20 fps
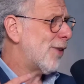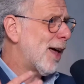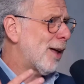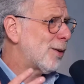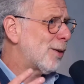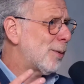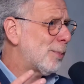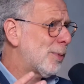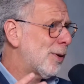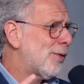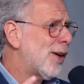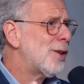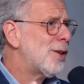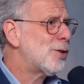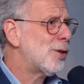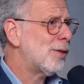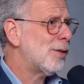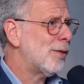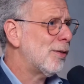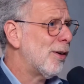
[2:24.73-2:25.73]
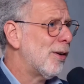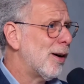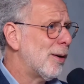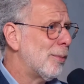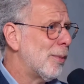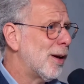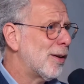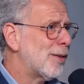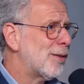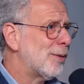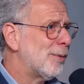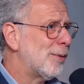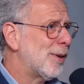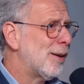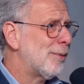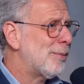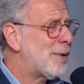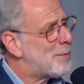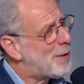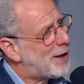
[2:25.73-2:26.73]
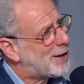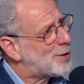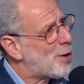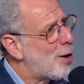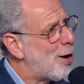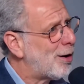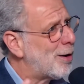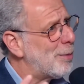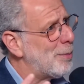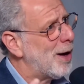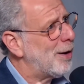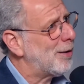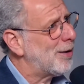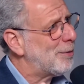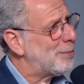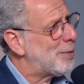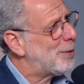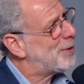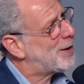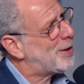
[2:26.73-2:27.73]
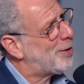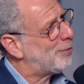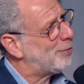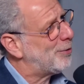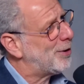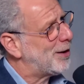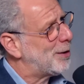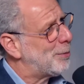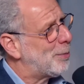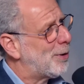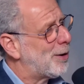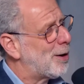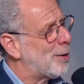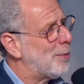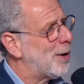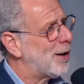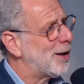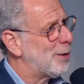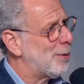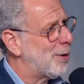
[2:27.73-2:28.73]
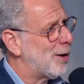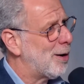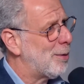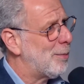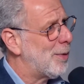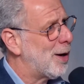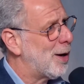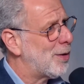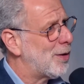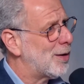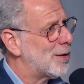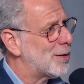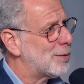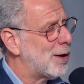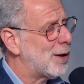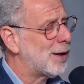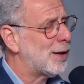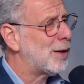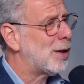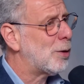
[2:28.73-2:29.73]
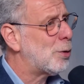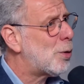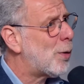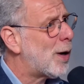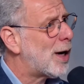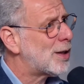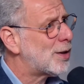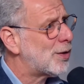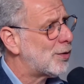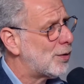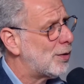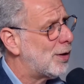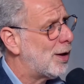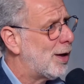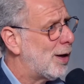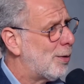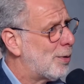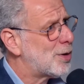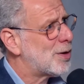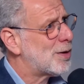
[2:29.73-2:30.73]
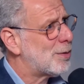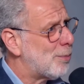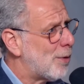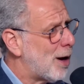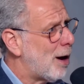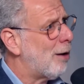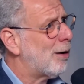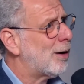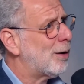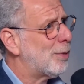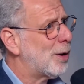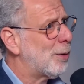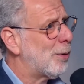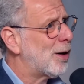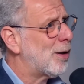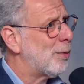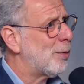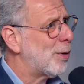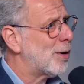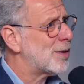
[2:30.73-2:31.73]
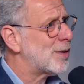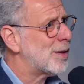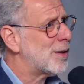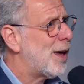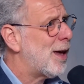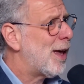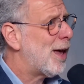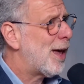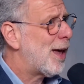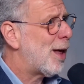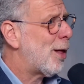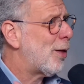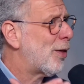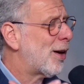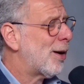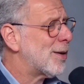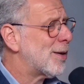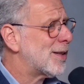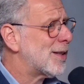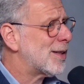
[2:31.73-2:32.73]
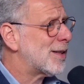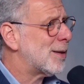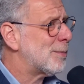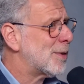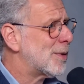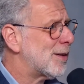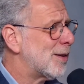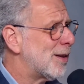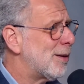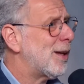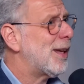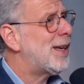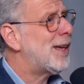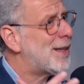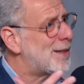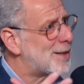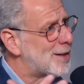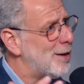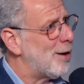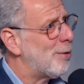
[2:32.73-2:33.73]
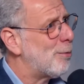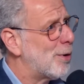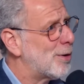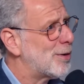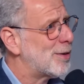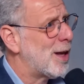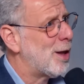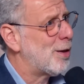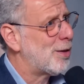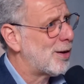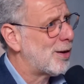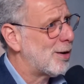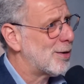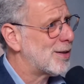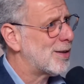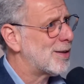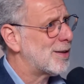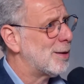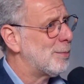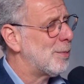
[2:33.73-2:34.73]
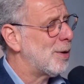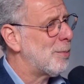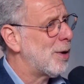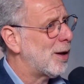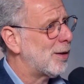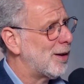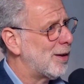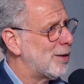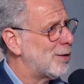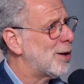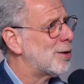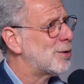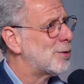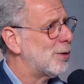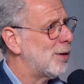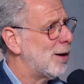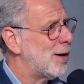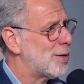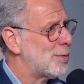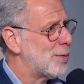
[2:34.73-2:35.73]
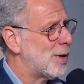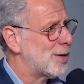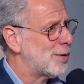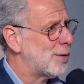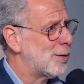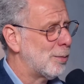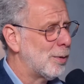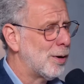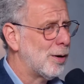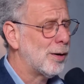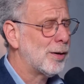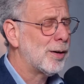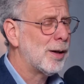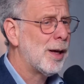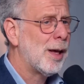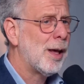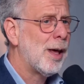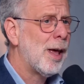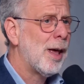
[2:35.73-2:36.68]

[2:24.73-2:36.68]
value prevention very much. We may talk about it, but we don't really put our money where our mouth is, right? In the U.S., which is arguably one of the worst healthcare systems, it is the worst healthcare system among the industrialized Western world,